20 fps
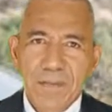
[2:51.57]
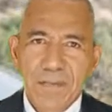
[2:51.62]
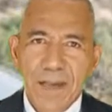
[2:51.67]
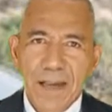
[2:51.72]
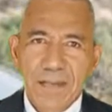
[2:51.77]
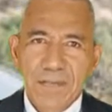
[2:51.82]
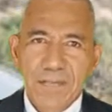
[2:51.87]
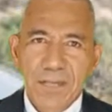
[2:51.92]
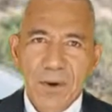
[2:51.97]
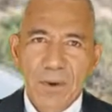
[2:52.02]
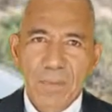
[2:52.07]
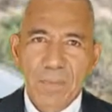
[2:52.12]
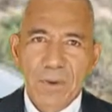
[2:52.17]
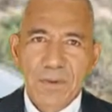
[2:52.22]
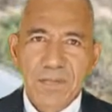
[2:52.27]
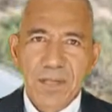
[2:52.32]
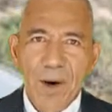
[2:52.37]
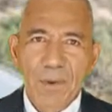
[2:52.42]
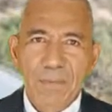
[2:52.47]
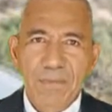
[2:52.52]
This could
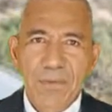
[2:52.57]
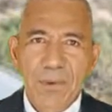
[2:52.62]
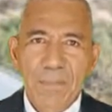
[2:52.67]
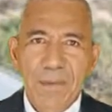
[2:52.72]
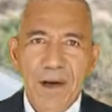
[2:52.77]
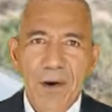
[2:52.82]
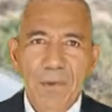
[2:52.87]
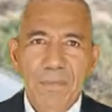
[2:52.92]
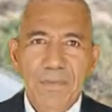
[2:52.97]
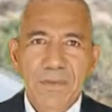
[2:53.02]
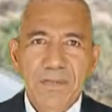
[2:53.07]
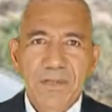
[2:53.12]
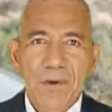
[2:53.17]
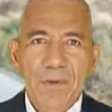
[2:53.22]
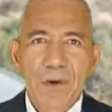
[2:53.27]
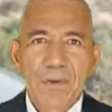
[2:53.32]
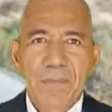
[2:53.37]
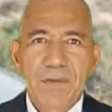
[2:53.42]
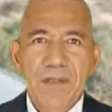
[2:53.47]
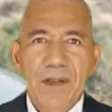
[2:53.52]
result from the
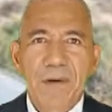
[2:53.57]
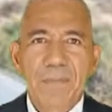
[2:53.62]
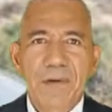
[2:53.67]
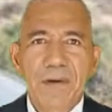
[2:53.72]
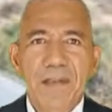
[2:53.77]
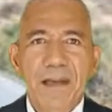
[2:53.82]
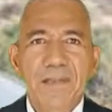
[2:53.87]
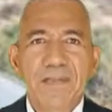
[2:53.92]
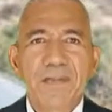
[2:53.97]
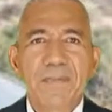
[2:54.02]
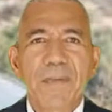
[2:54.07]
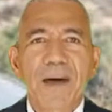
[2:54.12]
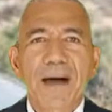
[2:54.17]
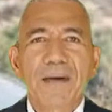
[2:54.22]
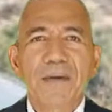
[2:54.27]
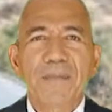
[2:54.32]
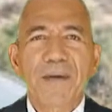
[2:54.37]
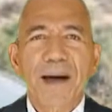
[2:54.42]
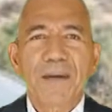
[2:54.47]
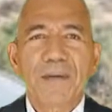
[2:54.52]
officer observing the
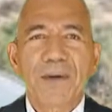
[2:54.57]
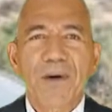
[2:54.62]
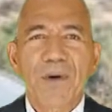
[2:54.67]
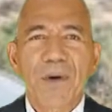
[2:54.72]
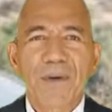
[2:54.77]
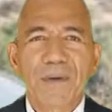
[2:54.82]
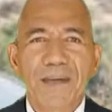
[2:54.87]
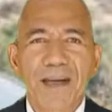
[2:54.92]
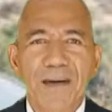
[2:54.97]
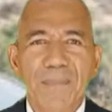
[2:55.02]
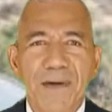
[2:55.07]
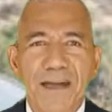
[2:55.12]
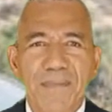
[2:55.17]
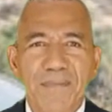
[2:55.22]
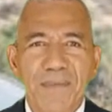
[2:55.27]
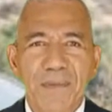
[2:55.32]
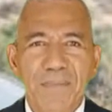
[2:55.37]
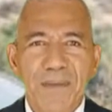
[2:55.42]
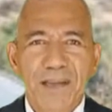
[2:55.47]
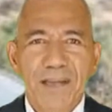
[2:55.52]
smell of alcohol coming
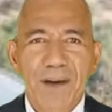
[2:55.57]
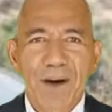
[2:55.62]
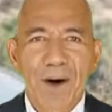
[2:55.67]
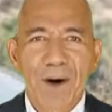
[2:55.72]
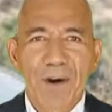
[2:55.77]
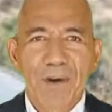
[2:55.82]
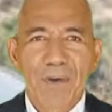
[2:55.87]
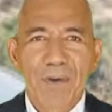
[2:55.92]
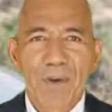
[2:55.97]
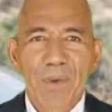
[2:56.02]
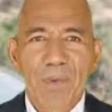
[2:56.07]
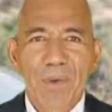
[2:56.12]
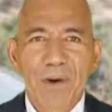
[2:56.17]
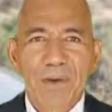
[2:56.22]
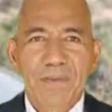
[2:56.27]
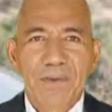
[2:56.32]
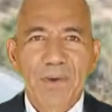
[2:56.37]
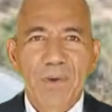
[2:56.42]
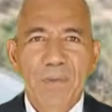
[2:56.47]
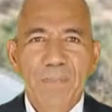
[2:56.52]
from the car, or
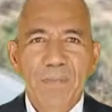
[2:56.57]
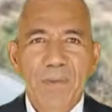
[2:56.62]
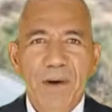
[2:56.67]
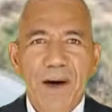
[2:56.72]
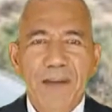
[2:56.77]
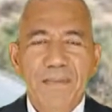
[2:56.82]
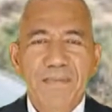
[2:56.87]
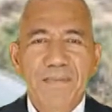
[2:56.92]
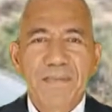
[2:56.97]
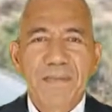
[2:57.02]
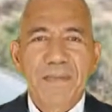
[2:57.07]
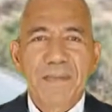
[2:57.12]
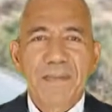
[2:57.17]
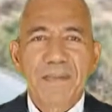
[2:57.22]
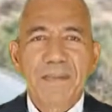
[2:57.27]
on your breath,